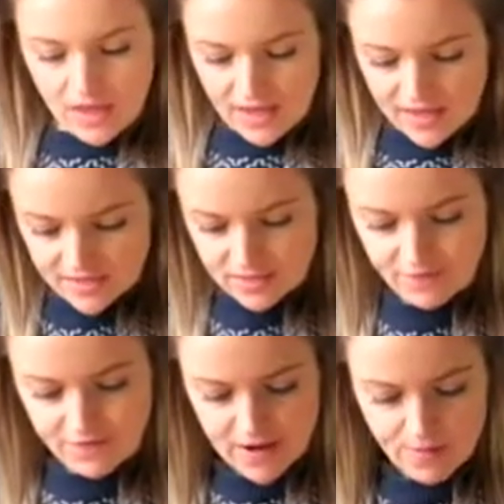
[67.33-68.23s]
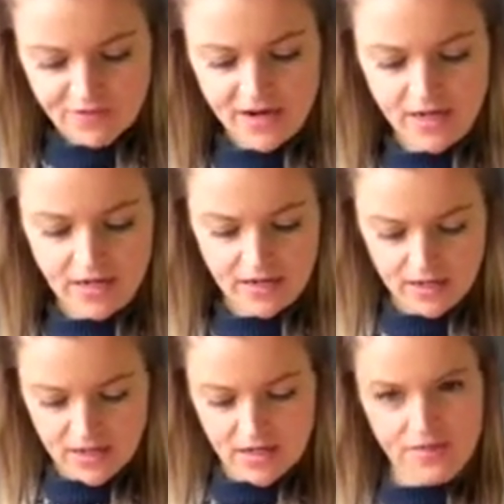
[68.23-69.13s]
It's fabric
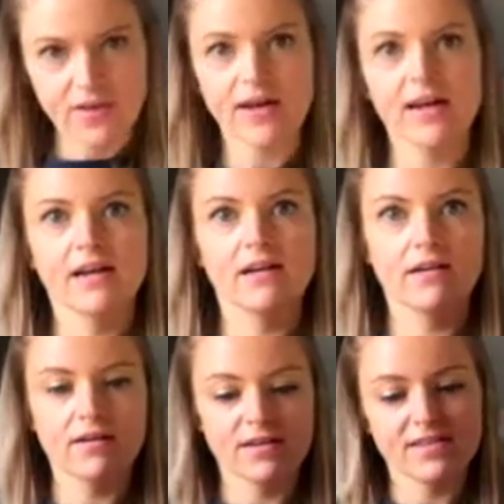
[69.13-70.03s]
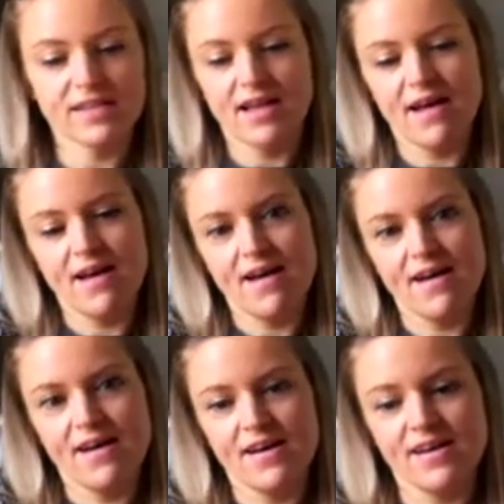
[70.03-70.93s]
that I got
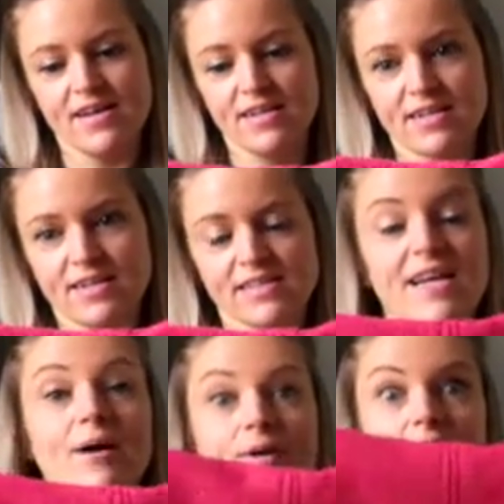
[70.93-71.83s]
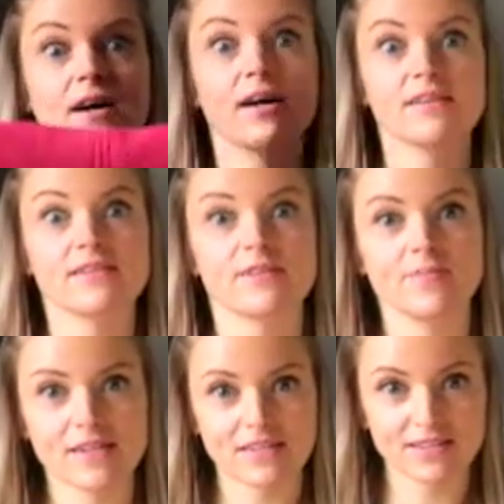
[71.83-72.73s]
at Abercarn's in
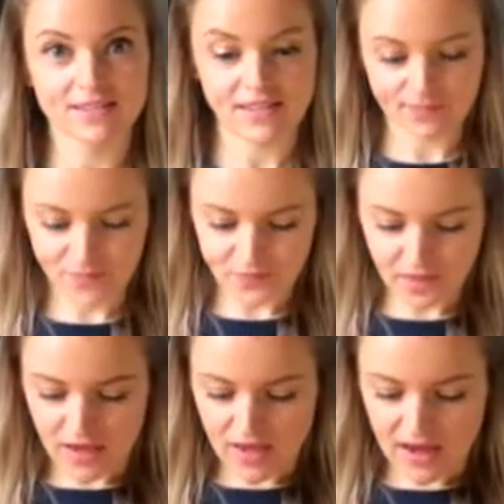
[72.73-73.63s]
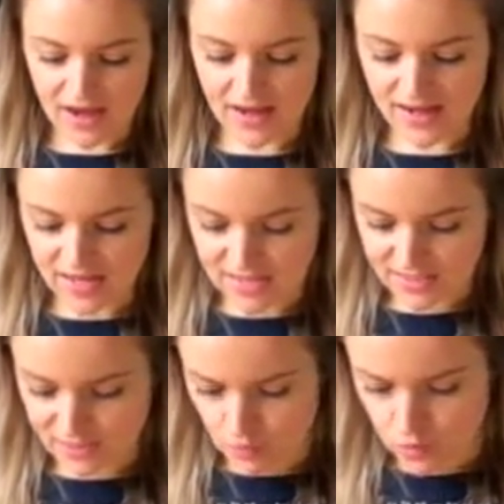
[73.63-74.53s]
Manchester, and
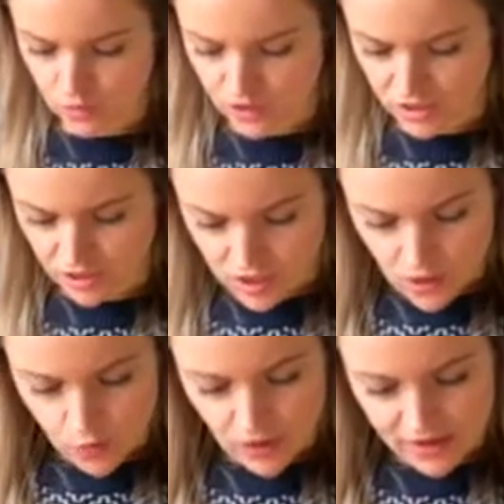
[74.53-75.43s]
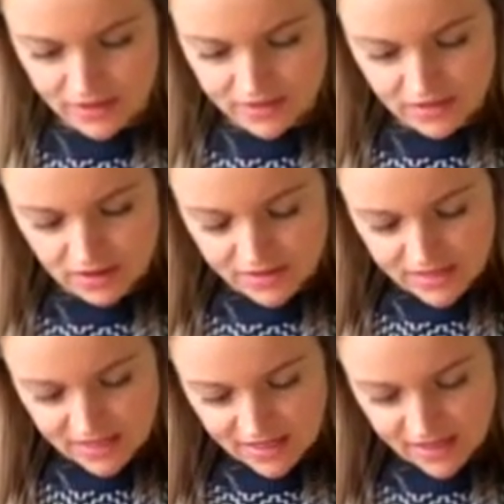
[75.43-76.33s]
it's a wool and it's got
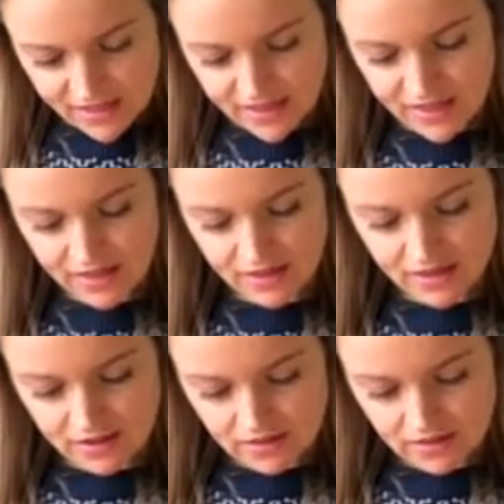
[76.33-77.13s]
tiny